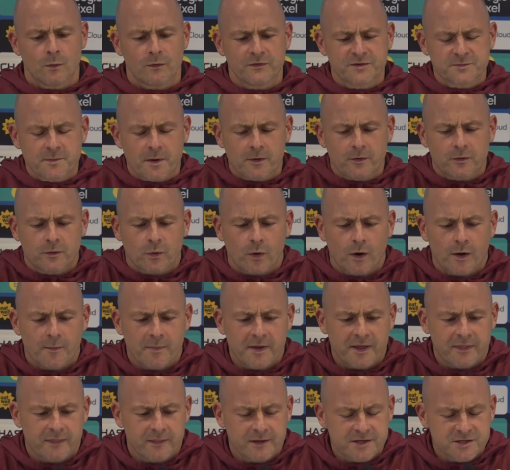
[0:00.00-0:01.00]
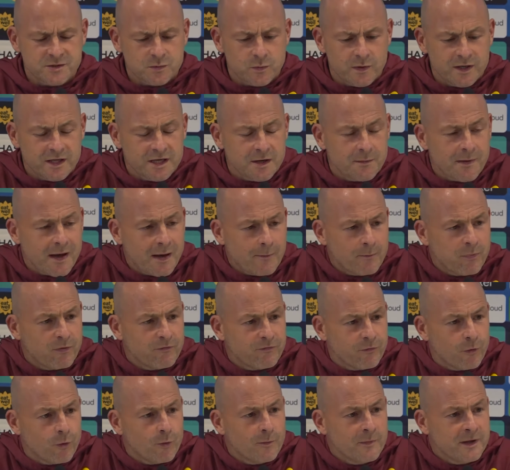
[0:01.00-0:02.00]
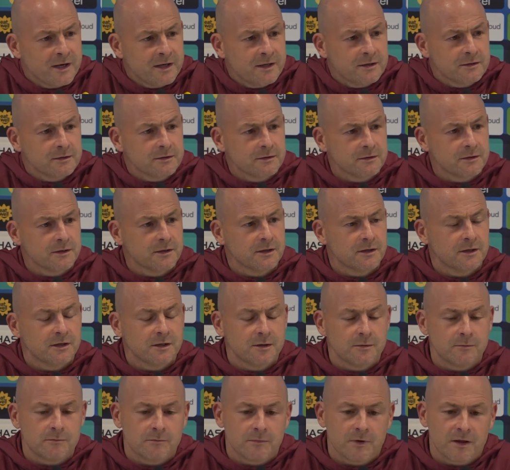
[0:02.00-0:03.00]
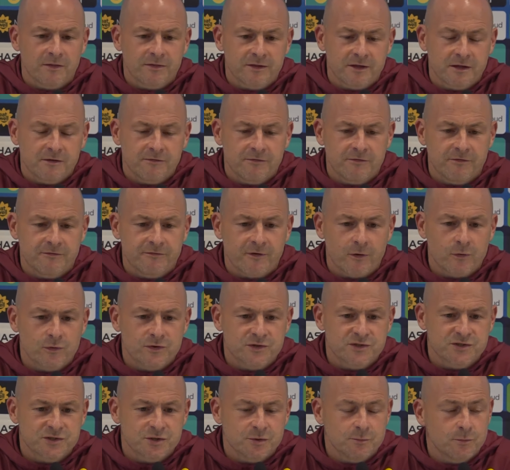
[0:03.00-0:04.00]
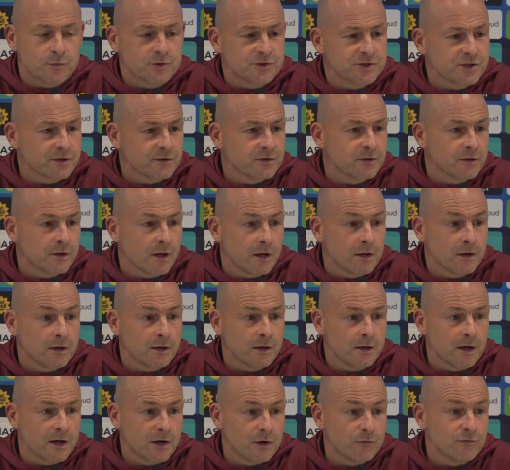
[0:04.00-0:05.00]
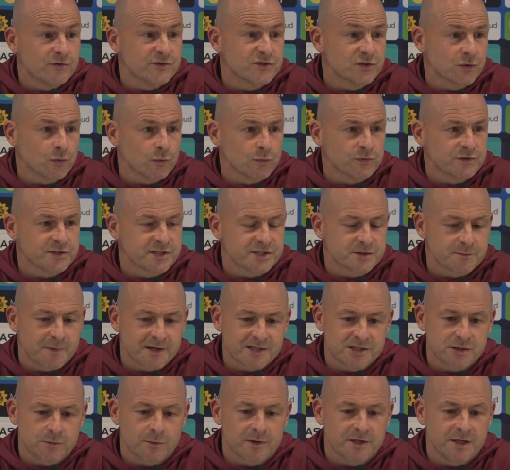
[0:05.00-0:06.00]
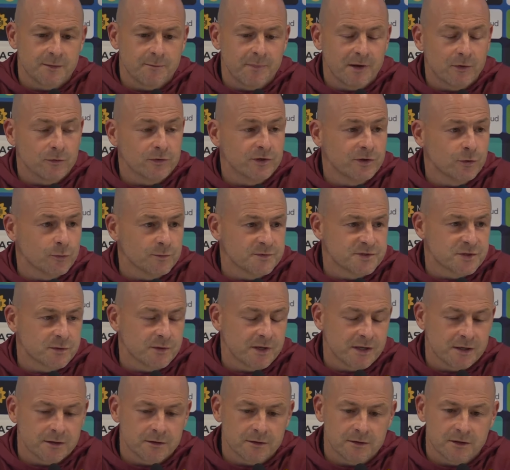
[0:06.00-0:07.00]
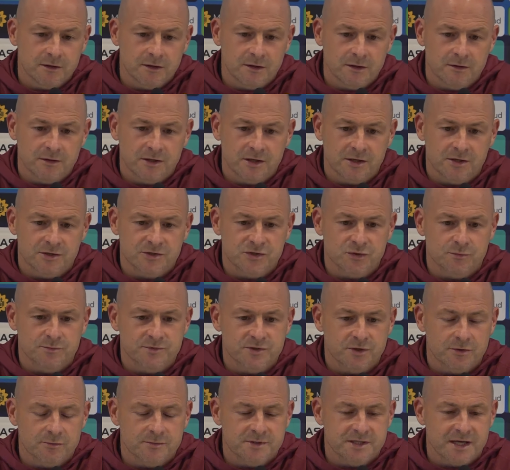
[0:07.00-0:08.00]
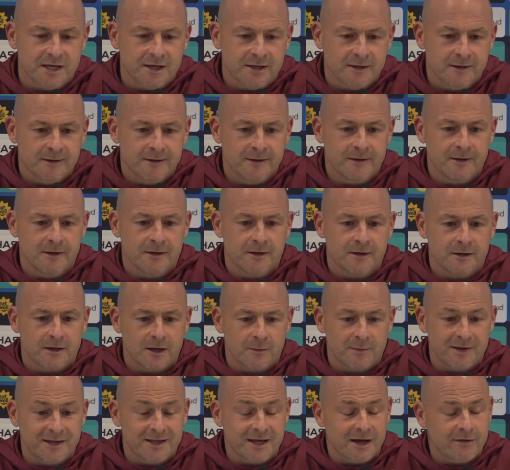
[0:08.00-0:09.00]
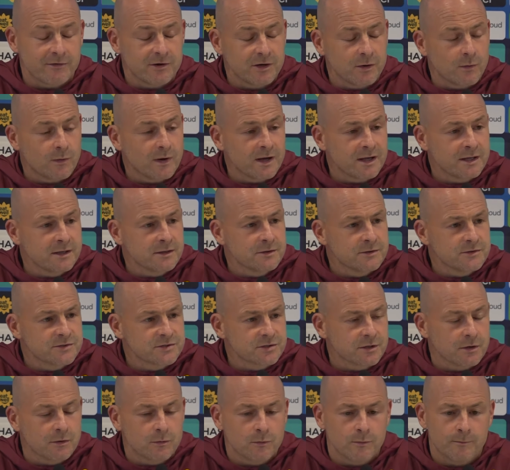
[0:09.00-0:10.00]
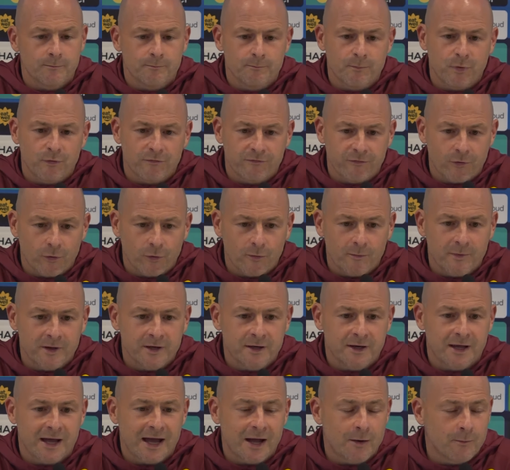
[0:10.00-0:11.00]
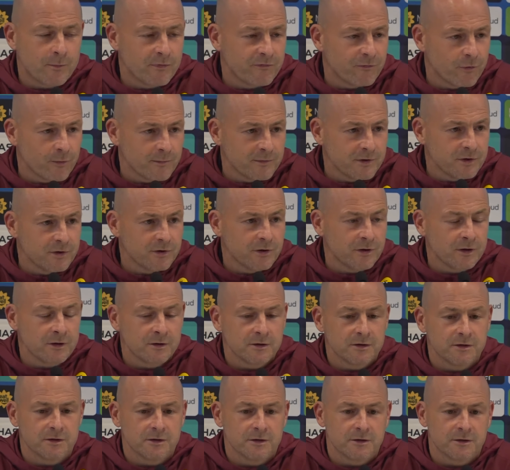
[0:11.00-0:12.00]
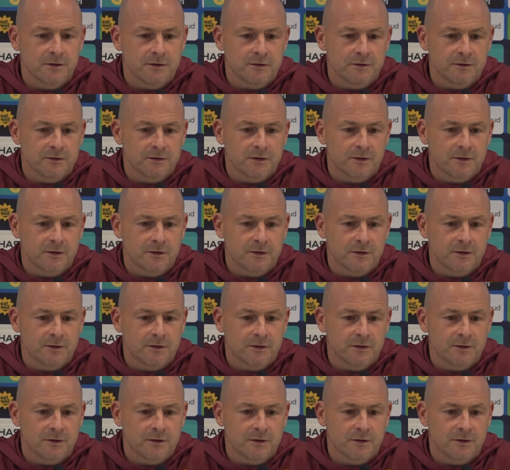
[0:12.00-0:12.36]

Well, we spoke quite a bit this week about performing. I think if you focus too much on a result, especially when you're building up to it, you can sometimes get a bit carried away. So performing, outperforming the